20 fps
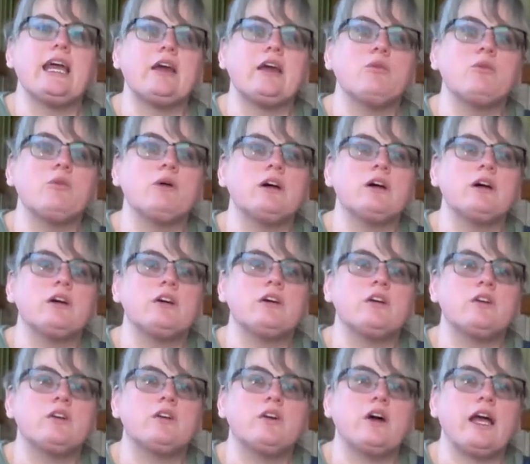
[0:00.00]
It
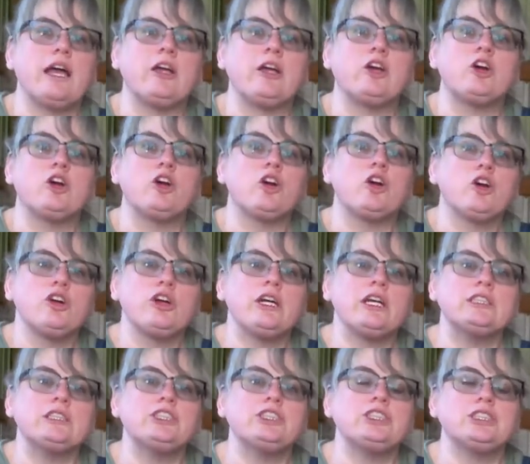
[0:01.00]
will
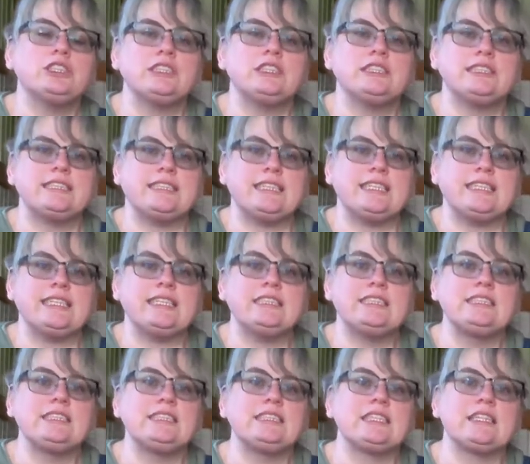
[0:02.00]
encourage
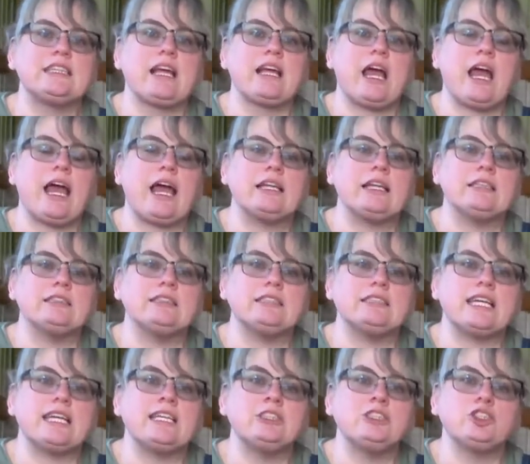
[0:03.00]
disease
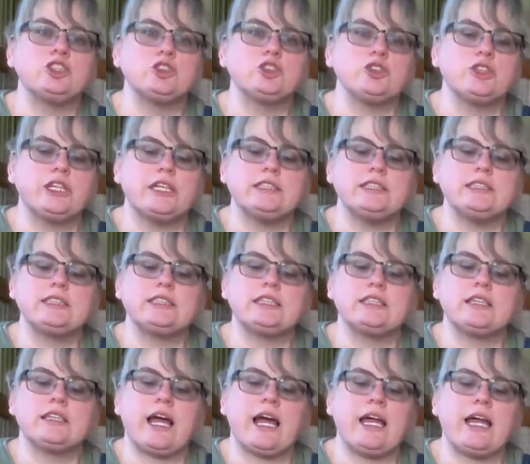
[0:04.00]
and
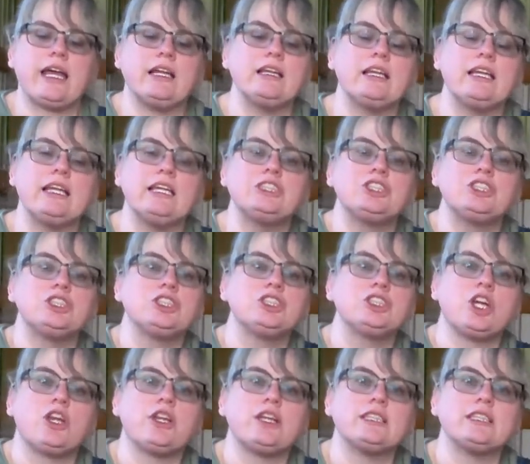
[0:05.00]
injuries like
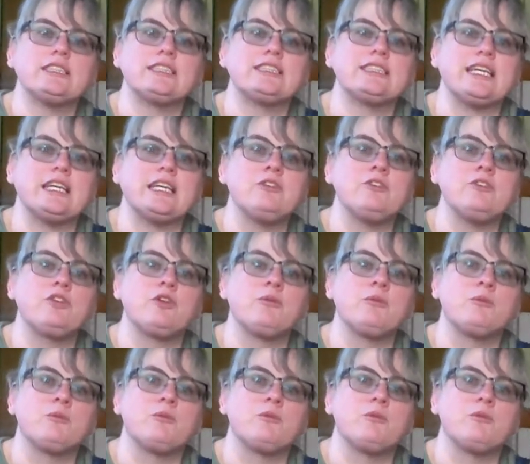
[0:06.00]
lesions on the skin
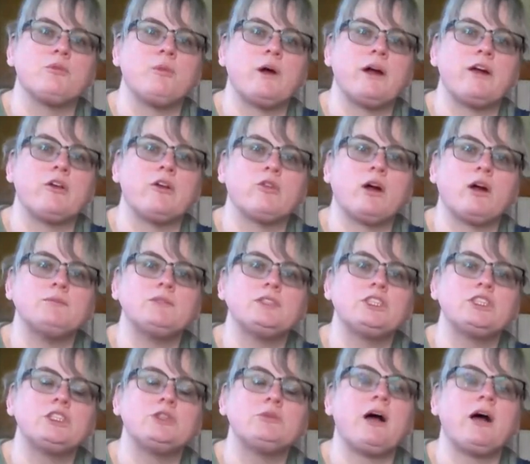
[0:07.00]
from where it
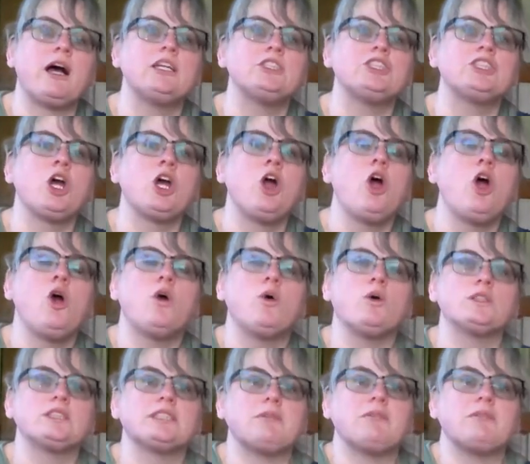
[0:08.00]
rubs too much,
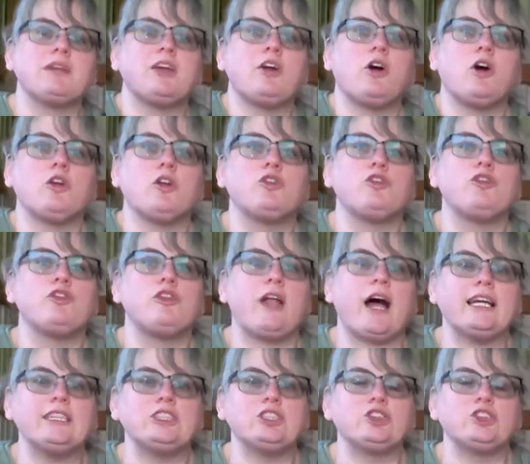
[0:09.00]
or something called
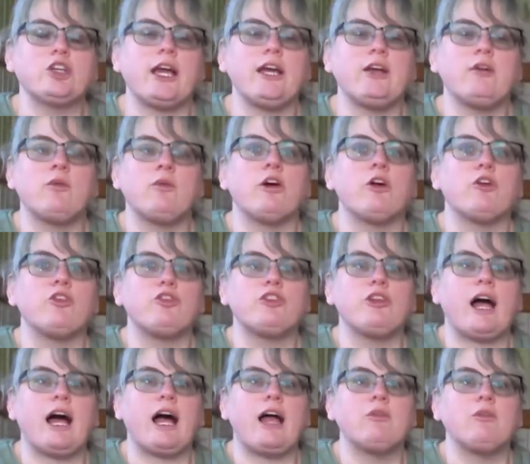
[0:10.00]
fly strike, where a
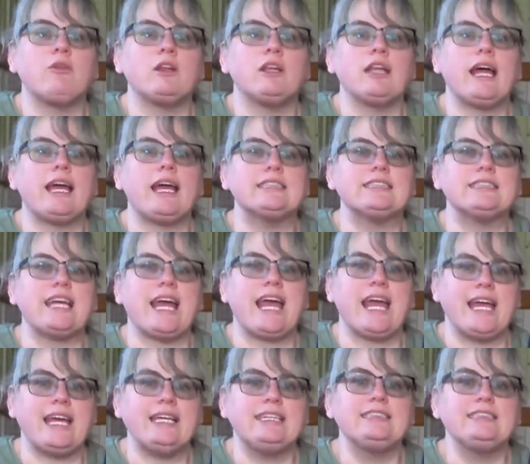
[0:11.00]
fly will lay its
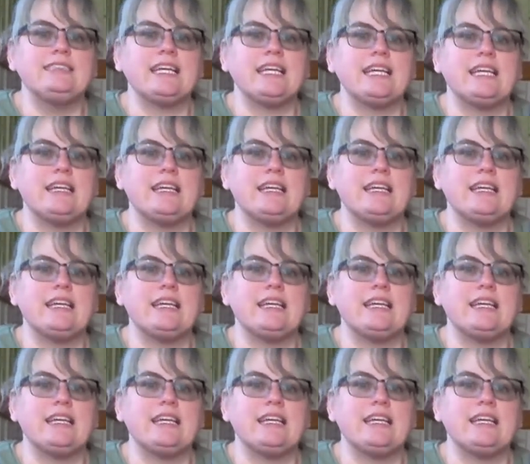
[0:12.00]
eggs